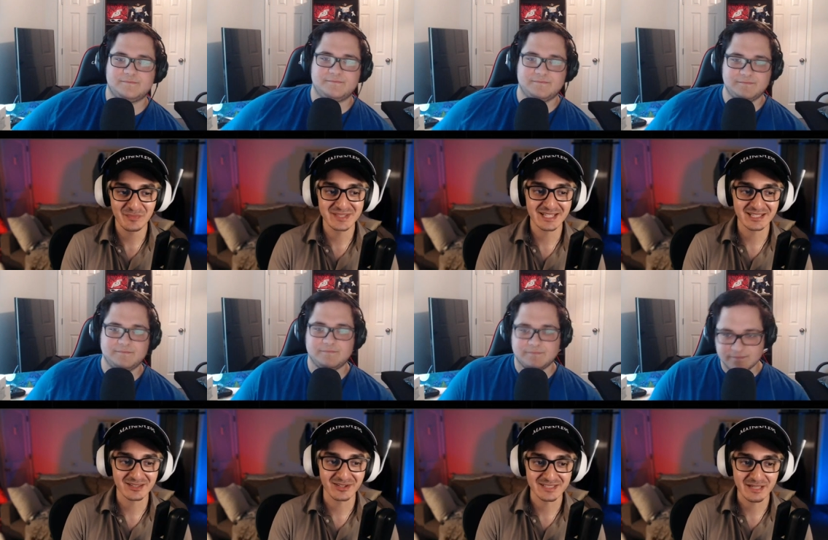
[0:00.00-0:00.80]
Speaker 1: been taking
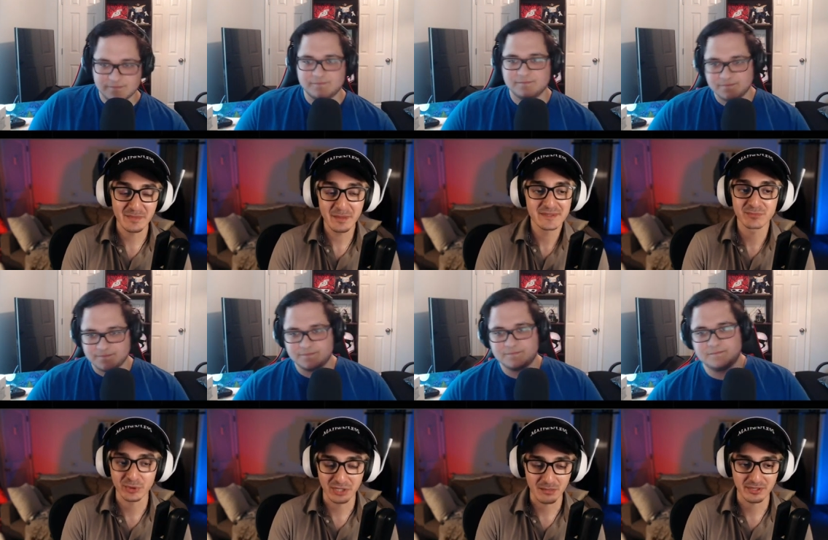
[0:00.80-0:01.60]
a long time. Maybe it's
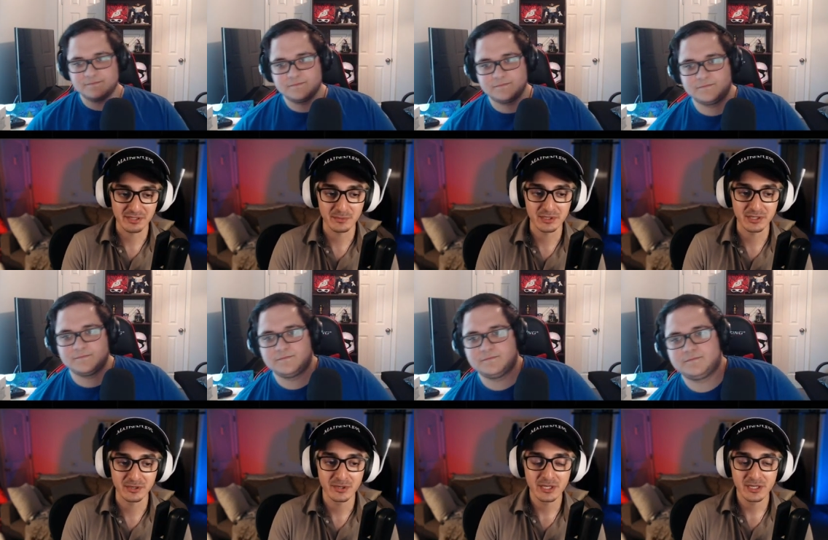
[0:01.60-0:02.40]
more complicated than we
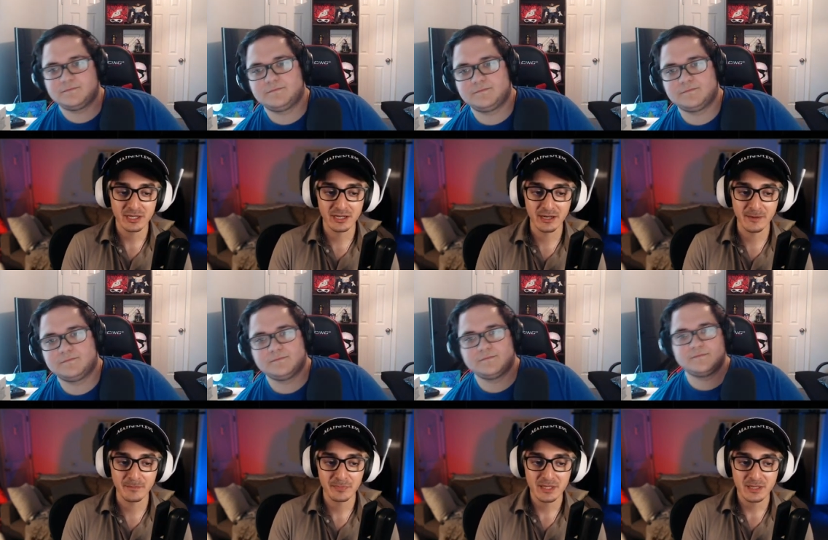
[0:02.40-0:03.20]
know.
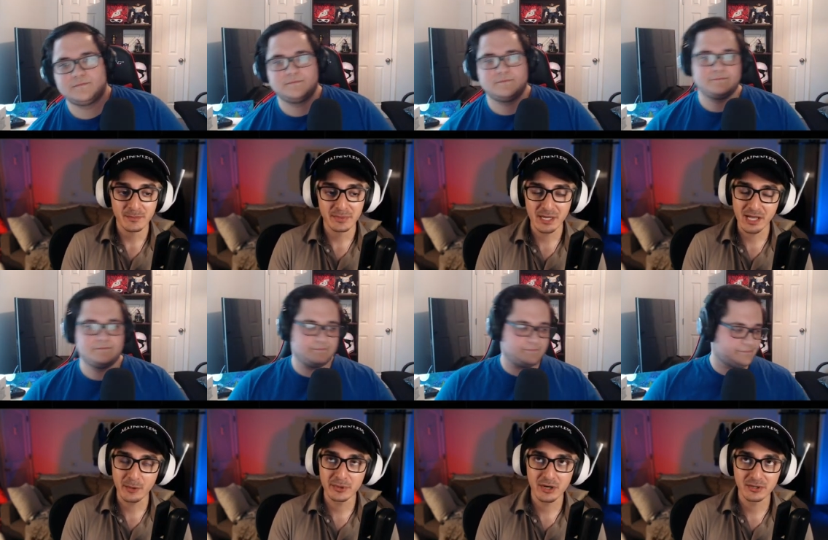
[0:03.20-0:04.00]
Um, but I,
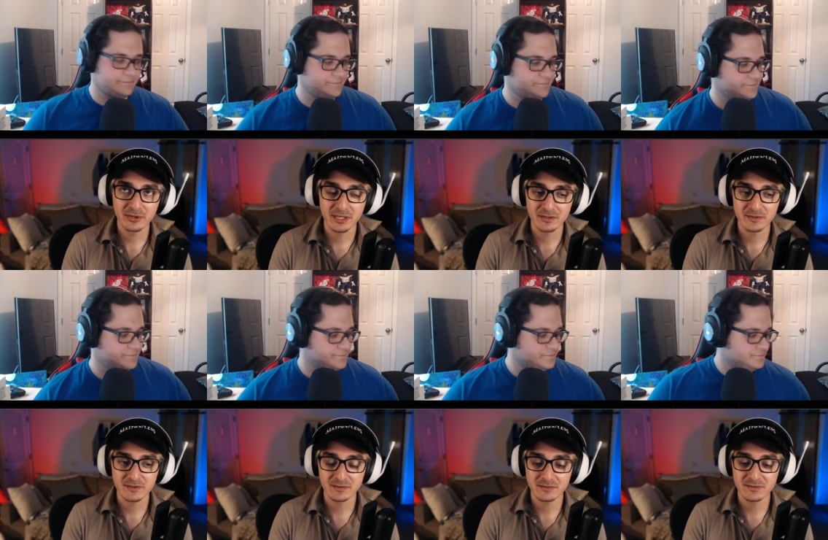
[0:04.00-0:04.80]
I, would argue that
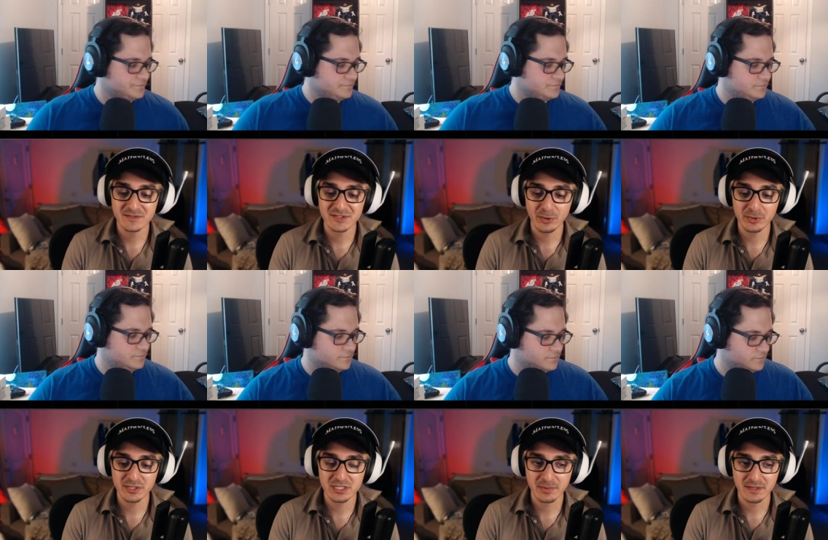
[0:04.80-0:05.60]

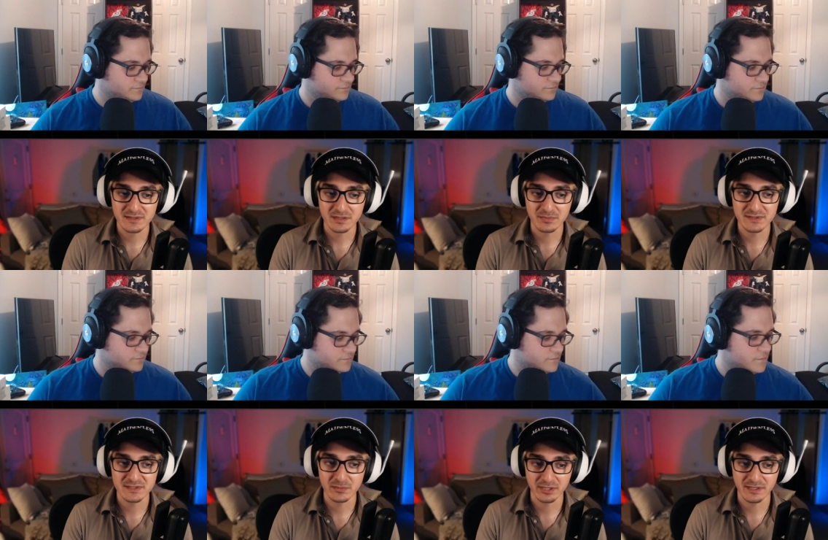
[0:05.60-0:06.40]
Sony jumping into the
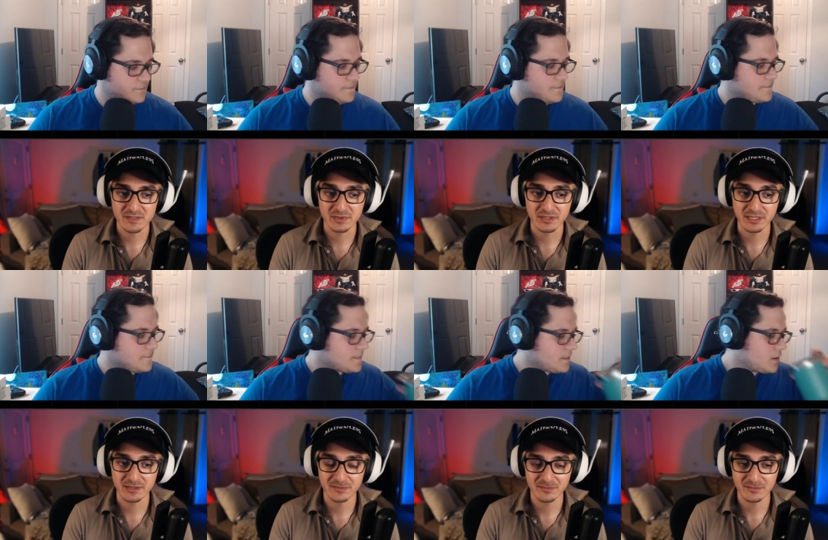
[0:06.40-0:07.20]
PC market has been
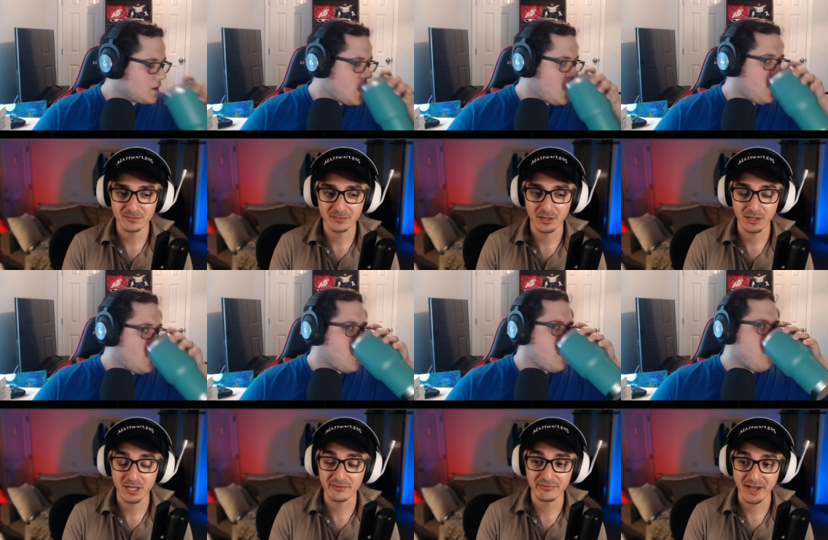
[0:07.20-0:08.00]
like a
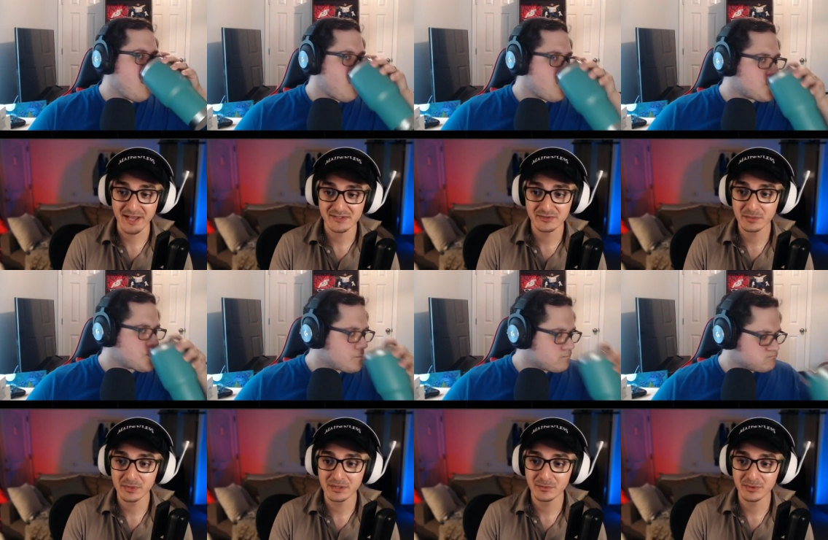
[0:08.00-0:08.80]
lot faster
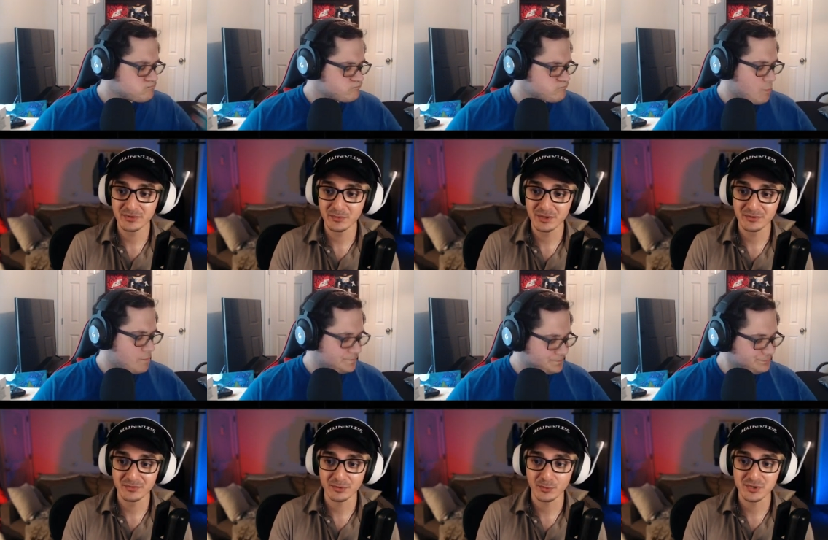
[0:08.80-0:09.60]
than we than we
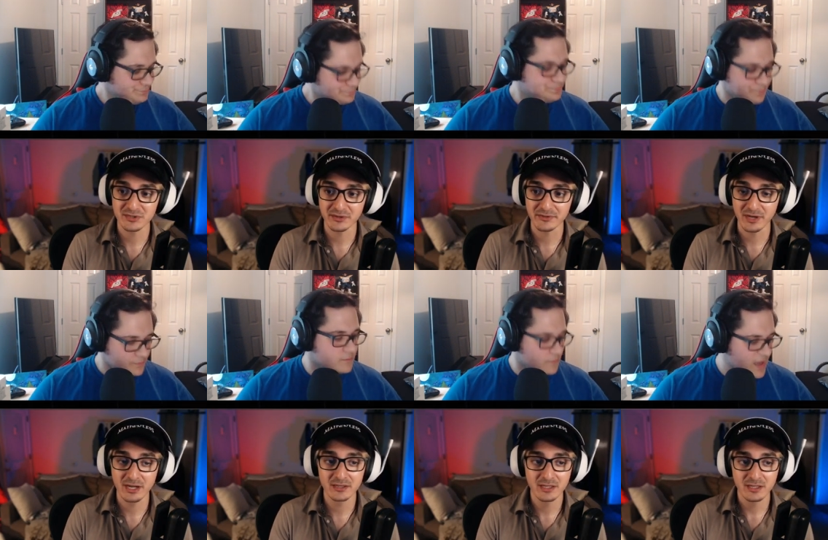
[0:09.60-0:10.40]
originally
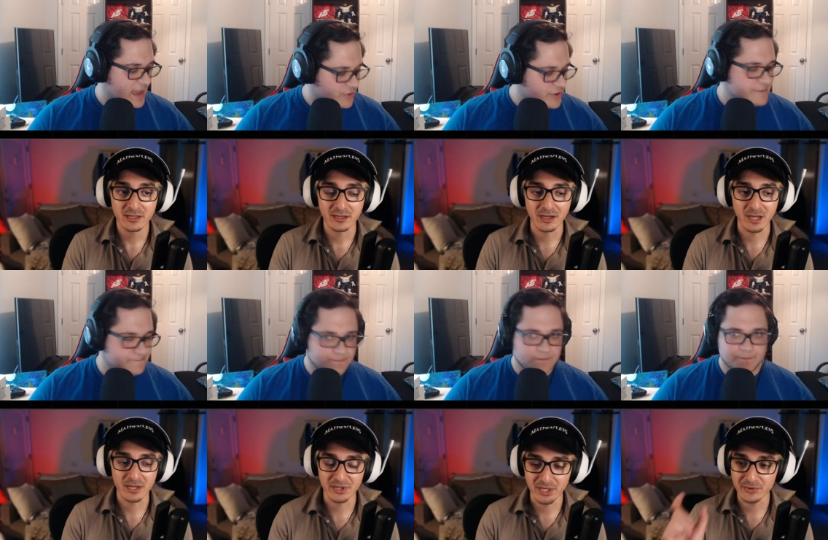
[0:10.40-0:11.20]
thought. I agree. Uh,
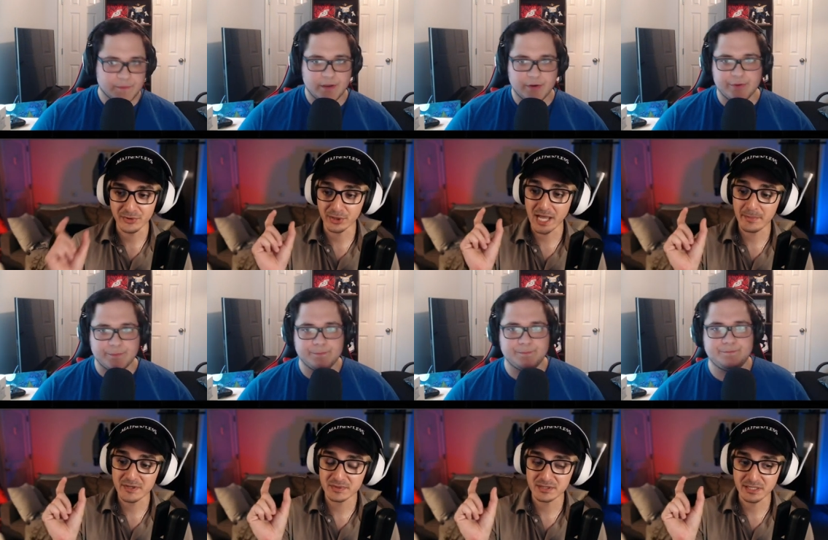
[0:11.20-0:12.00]
the, I the gap
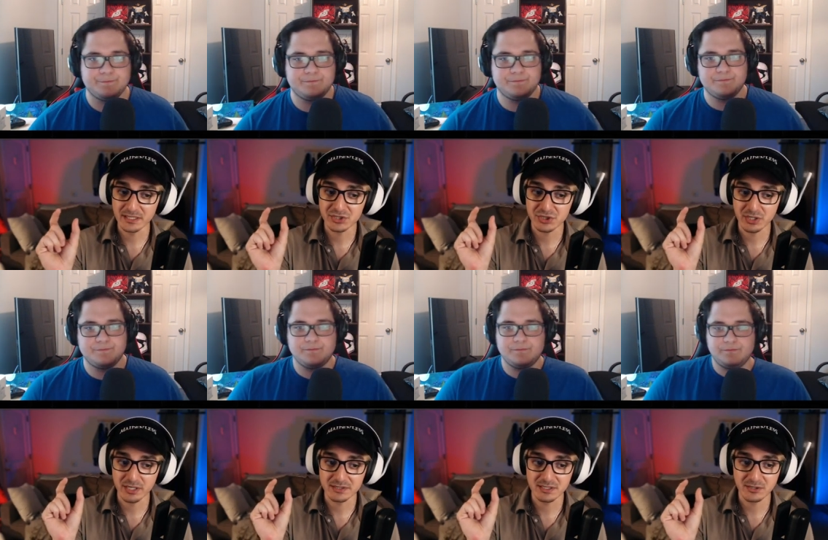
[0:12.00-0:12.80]
has been eh,
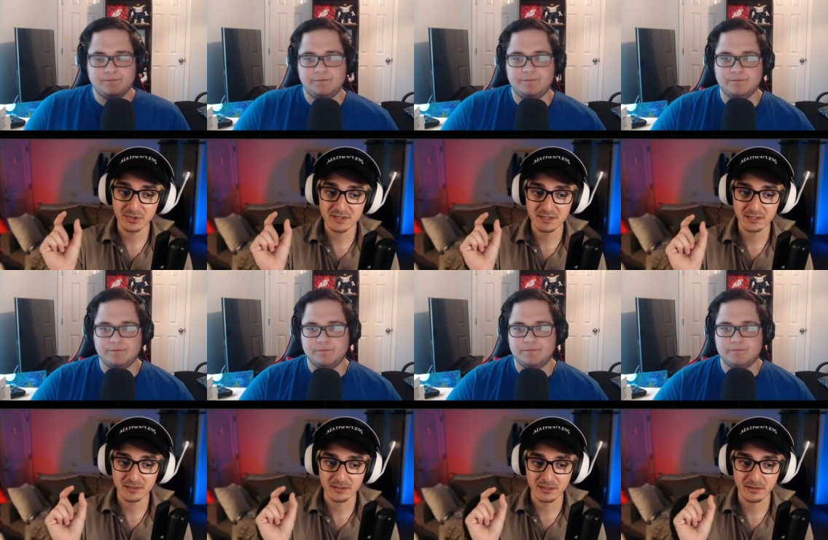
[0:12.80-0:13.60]
uh,
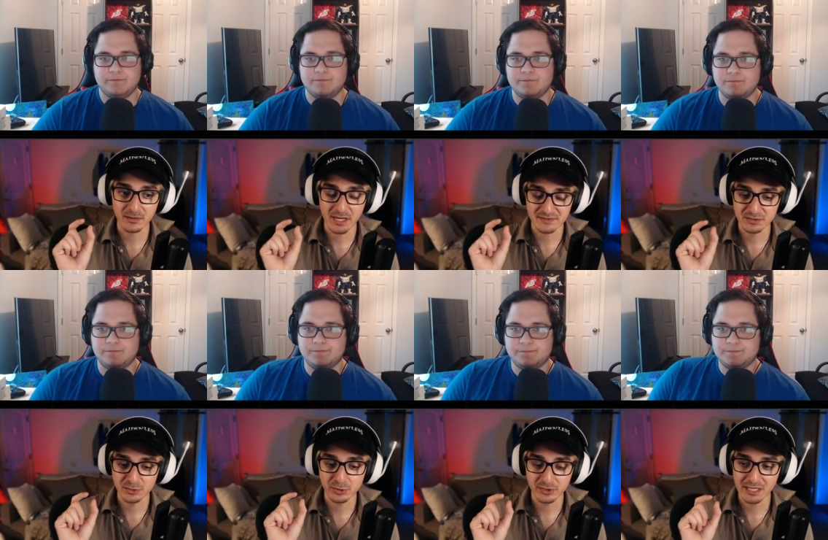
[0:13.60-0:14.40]
decreasing uh, as
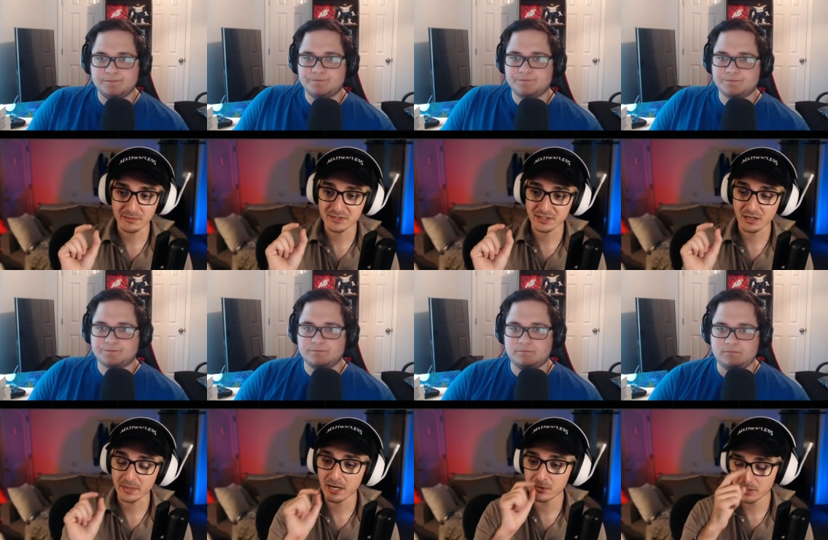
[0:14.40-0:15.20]
newer games
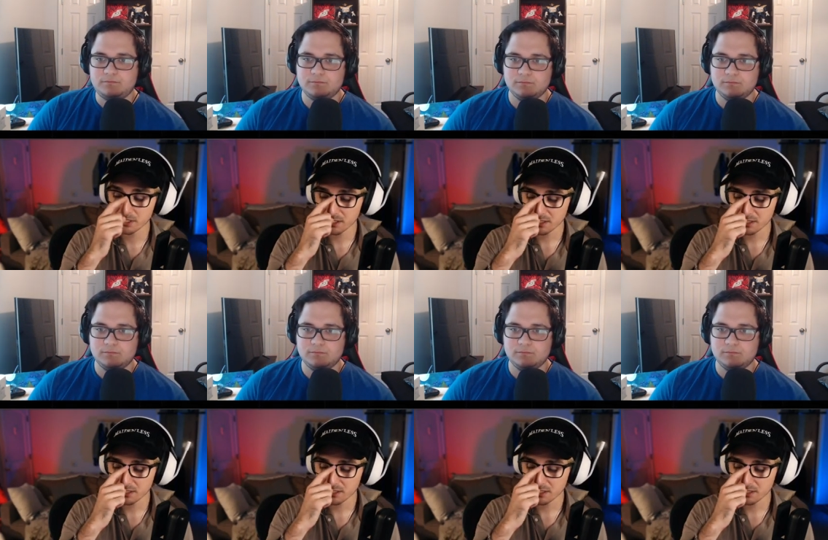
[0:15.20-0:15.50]
come out,